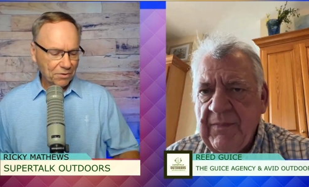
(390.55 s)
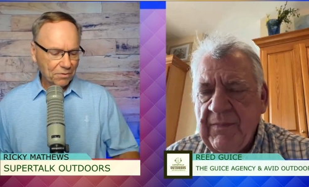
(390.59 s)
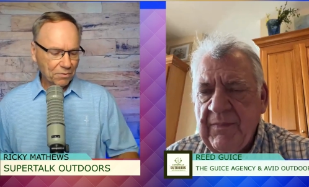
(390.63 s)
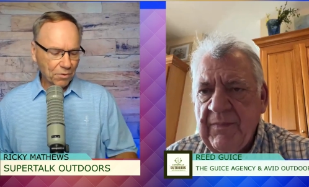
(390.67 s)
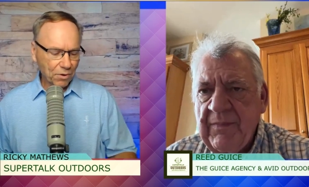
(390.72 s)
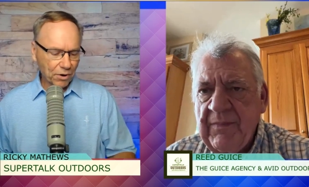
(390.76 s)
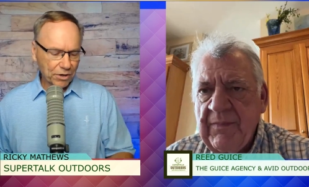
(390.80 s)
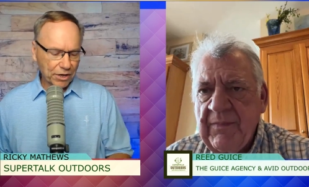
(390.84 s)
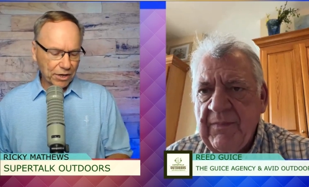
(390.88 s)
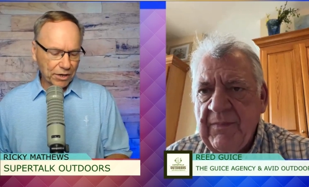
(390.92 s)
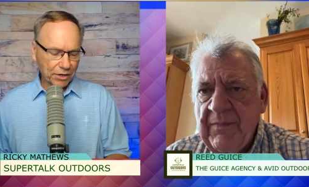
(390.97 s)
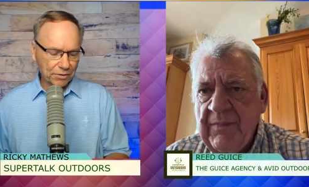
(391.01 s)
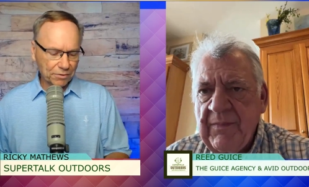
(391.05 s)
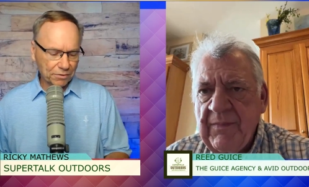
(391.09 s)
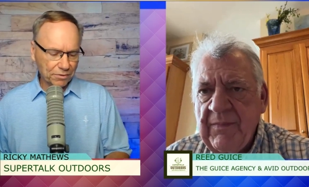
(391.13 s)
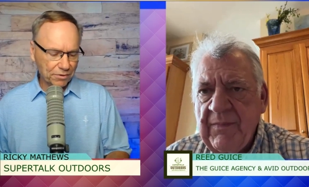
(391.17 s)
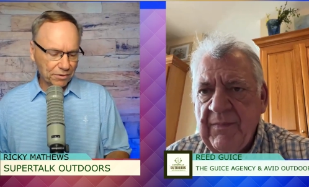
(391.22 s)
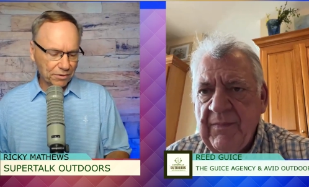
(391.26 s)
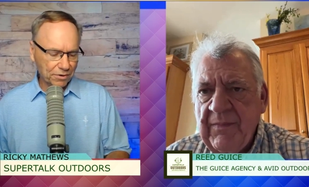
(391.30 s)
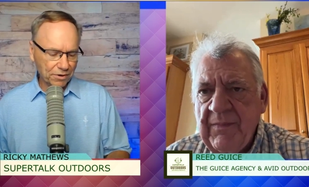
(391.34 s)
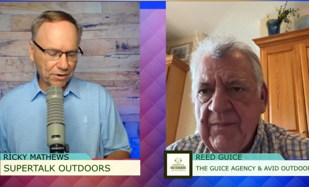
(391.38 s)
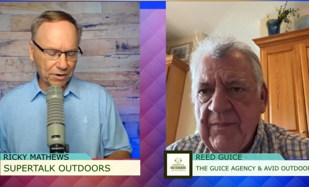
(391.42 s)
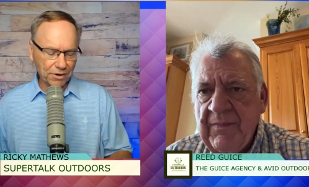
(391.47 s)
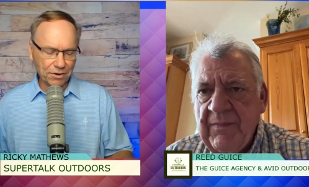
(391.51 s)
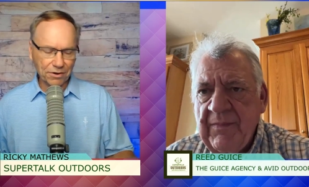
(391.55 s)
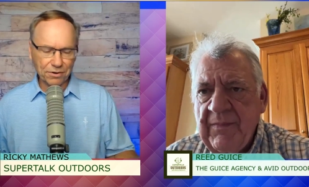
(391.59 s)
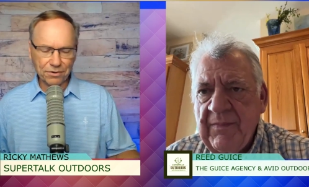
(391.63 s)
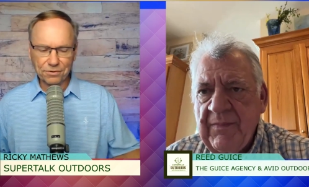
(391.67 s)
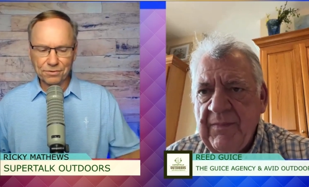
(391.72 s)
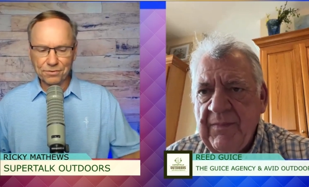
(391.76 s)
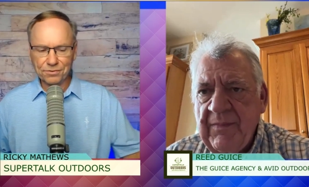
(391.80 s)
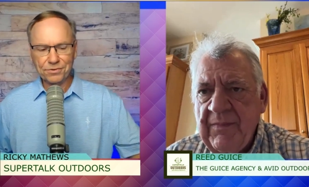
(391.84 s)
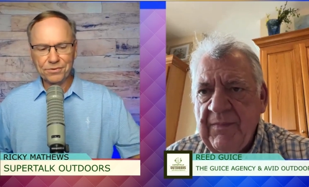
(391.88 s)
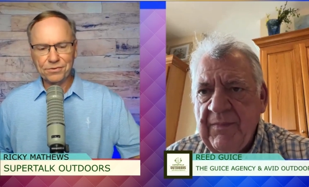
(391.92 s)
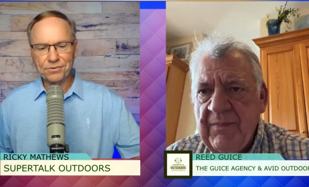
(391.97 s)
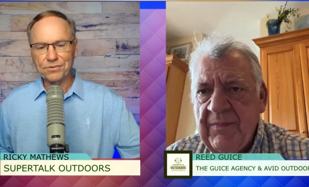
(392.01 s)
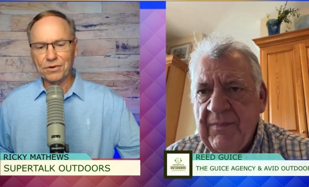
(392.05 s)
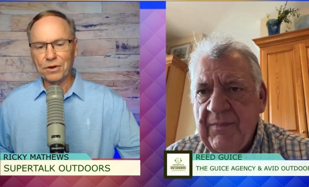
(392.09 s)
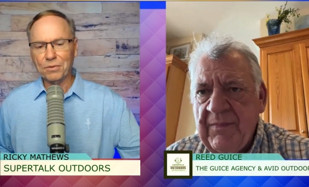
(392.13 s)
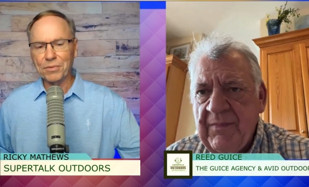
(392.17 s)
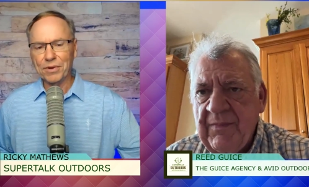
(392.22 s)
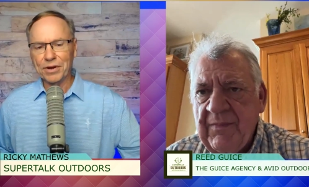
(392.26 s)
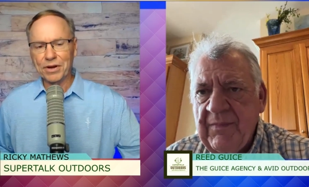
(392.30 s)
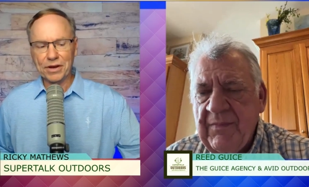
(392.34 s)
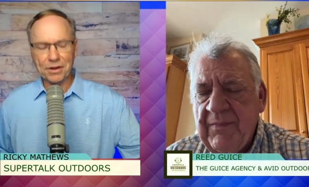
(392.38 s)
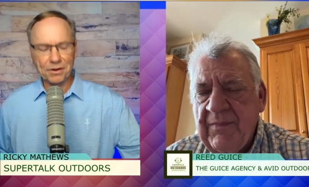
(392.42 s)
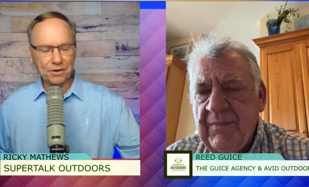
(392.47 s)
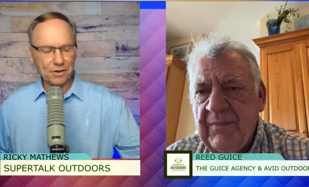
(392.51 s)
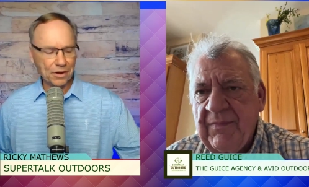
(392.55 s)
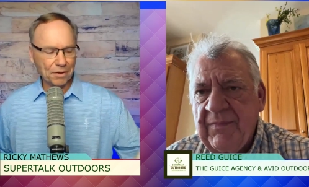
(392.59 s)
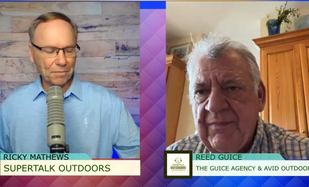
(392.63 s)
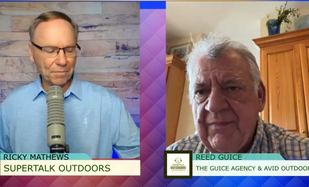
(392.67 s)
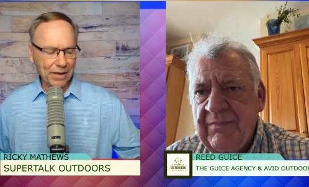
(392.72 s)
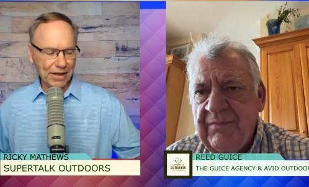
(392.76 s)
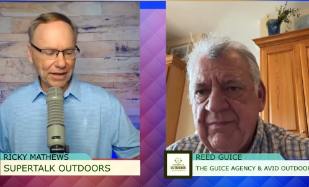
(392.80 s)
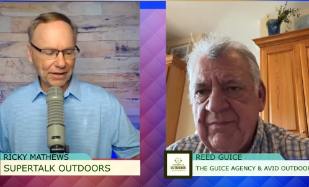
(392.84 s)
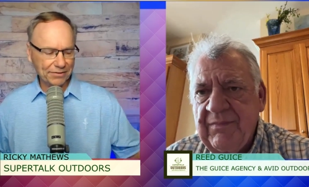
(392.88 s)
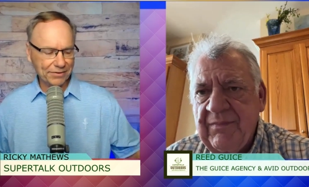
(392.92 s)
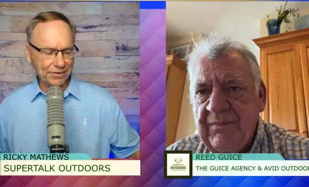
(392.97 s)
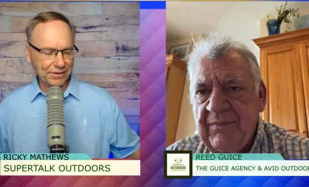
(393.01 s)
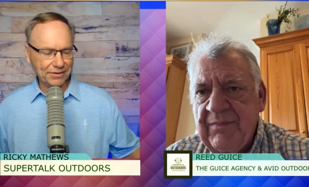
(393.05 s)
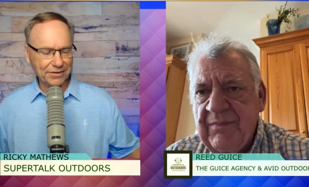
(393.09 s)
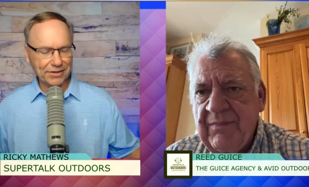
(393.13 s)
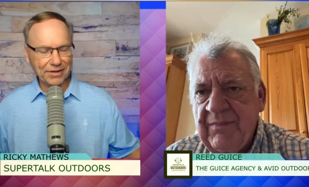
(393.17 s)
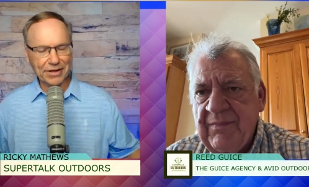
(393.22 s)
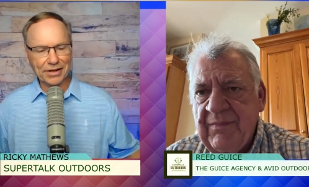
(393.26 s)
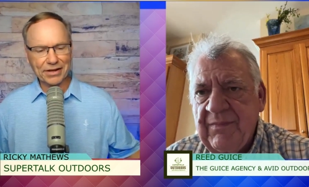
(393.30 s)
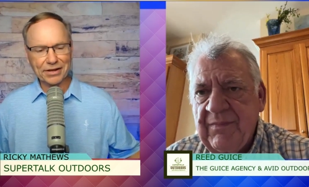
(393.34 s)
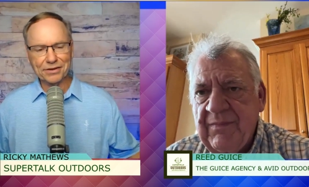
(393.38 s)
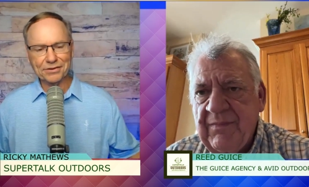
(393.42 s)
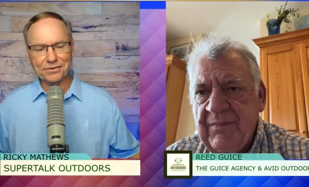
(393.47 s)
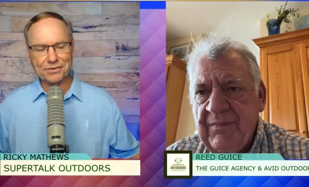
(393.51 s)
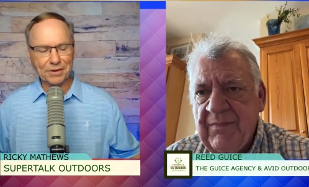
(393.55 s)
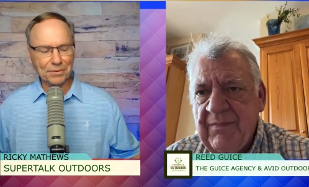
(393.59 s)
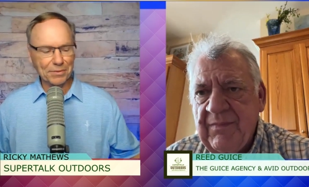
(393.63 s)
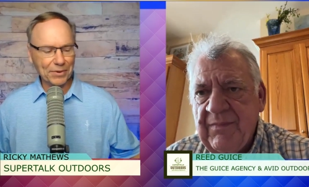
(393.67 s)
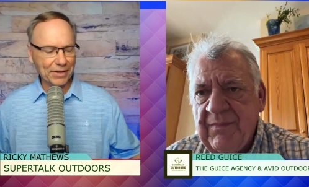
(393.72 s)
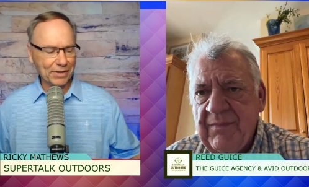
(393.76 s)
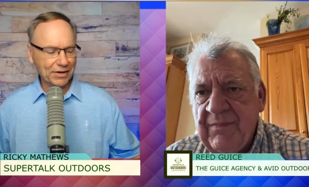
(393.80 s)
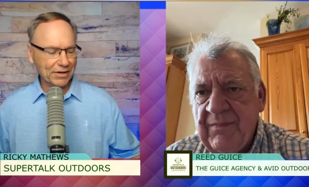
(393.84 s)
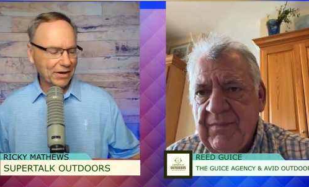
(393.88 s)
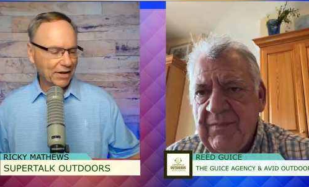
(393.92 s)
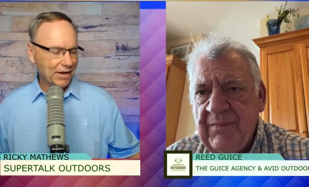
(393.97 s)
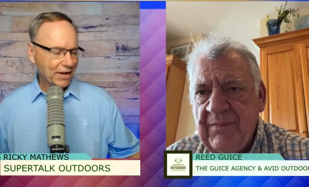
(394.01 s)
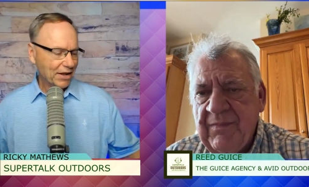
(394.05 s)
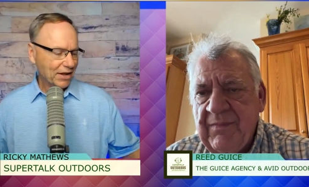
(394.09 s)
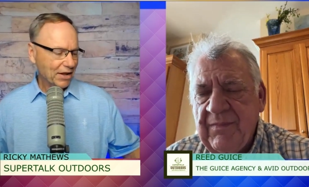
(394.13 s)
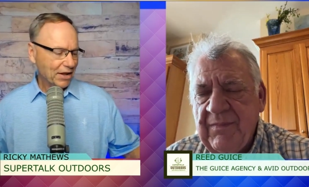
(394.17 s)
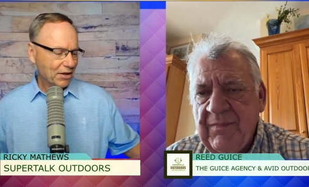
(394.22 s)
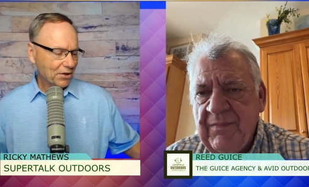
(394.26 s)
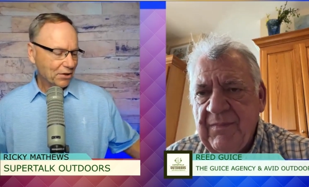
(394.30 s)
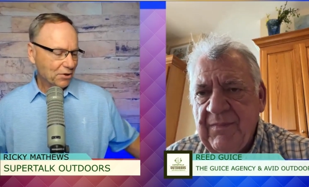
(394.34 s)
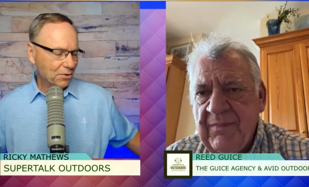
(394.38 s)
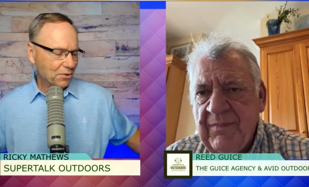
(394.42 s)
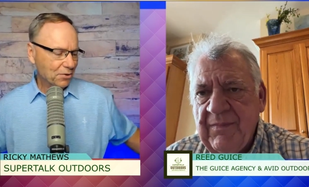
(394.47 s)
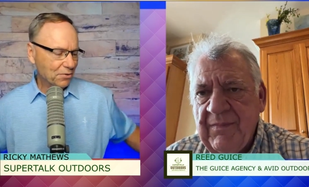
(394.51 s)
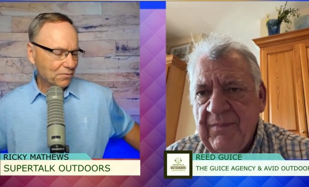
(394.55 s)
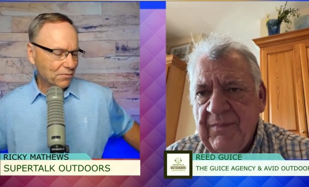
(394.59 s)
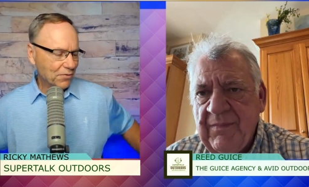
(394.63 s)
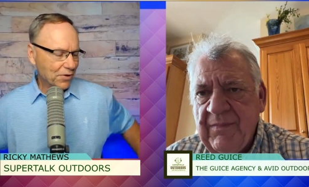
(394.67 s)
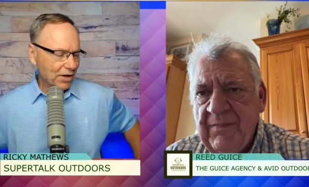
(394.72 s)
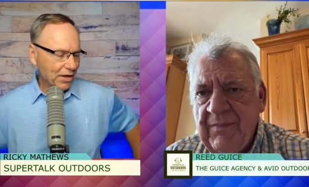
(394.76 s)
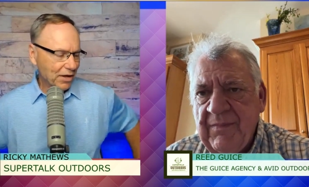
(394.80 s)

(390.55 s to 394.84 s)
Speaker 1: working on so many amazing things. I mean, you've